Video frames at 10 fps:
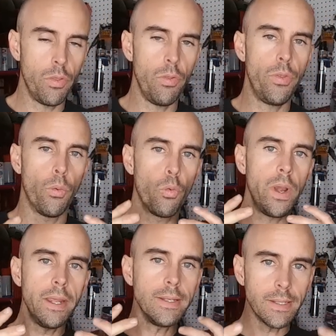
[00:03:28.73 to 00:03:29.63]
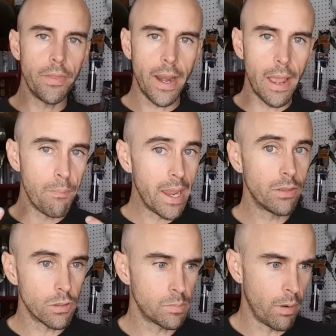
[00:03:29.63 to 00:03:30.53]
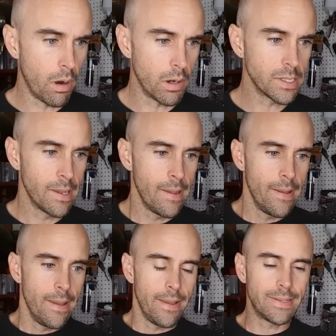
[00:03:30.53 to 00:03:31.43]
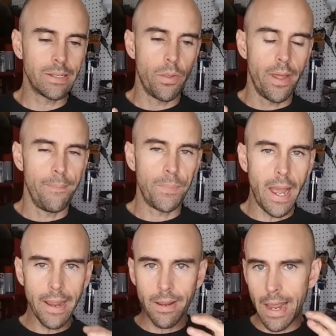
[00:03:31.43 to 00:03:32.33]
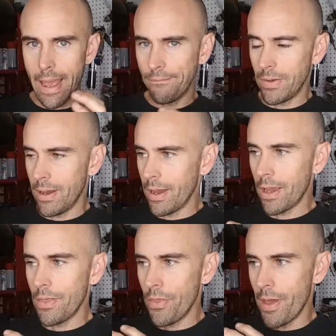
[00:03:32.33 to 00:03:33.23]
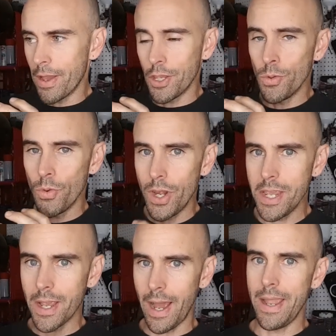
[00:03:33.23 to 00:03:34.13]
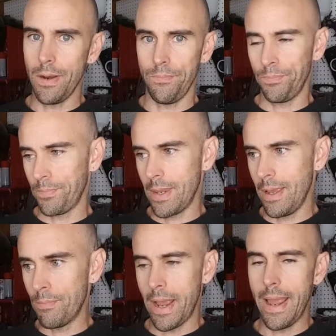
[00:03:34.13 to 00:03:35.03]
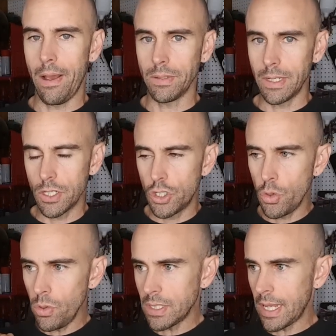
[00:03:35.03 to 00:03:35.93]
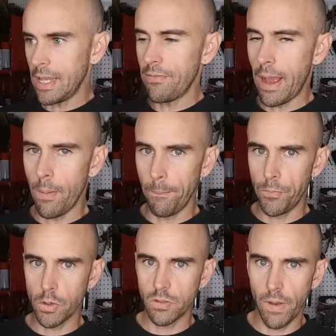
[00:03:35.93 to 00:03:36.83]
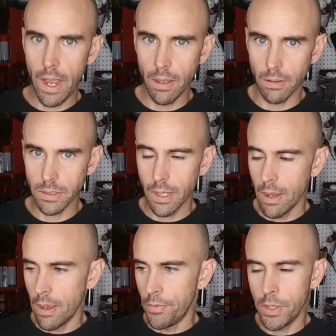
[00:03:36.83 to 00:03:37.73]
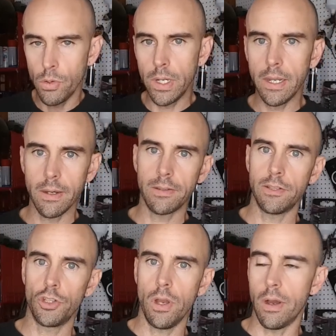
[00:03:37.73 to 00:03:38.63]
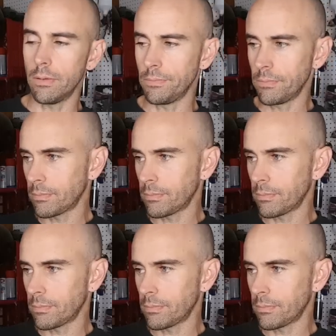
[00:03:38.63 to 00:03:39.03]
the reason that I made those parts is so that I could have a unique item in my house. And as soon as I give out those files, the uniqueness is gone.